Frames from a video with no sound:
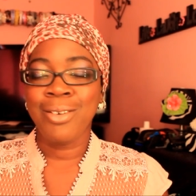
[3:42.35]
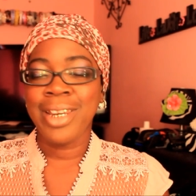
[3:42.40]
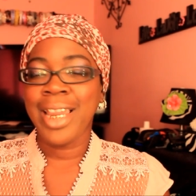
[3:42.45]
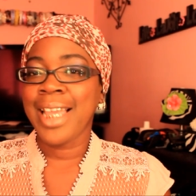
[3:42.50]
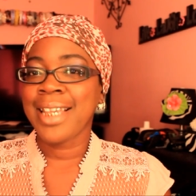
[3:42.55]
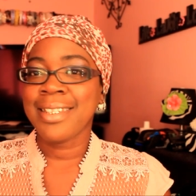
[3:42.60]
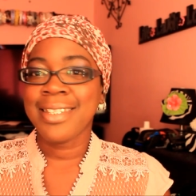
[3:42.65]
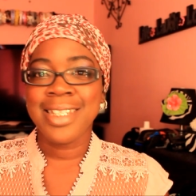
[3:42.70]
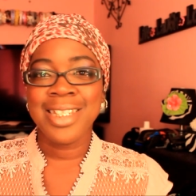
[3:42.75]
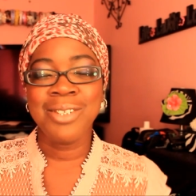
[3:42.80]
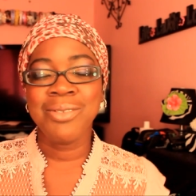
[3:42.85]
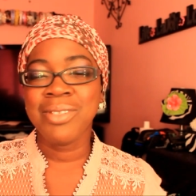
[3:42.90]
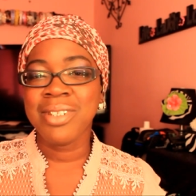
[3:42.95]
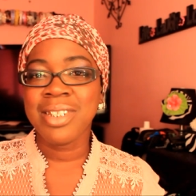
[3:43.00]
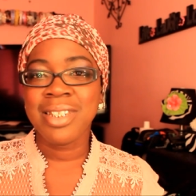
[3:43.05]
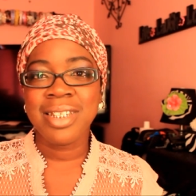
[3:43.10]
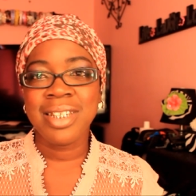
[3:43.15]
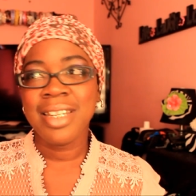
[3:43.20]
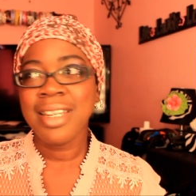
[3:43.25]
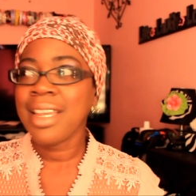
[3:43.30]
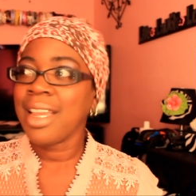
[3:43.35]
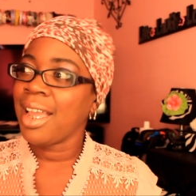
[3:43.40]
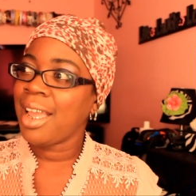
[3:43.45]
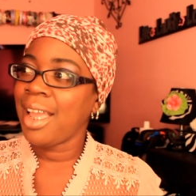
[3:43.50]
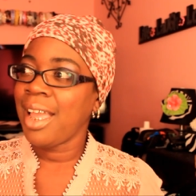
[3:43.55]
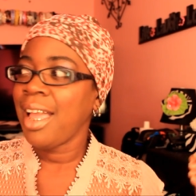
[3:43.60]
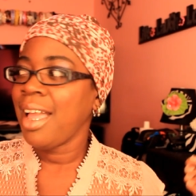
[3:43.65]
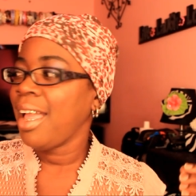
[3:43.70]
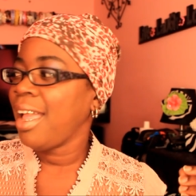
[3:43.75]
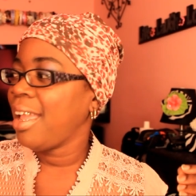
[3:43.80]
Like, seriously,
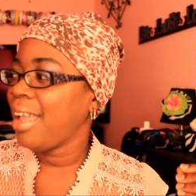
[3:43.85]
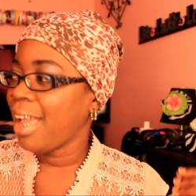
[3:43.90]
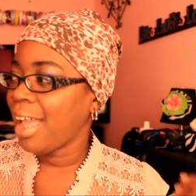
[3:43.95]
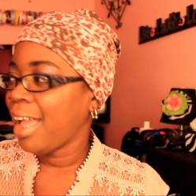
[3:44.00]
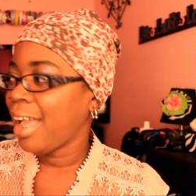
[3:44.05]
I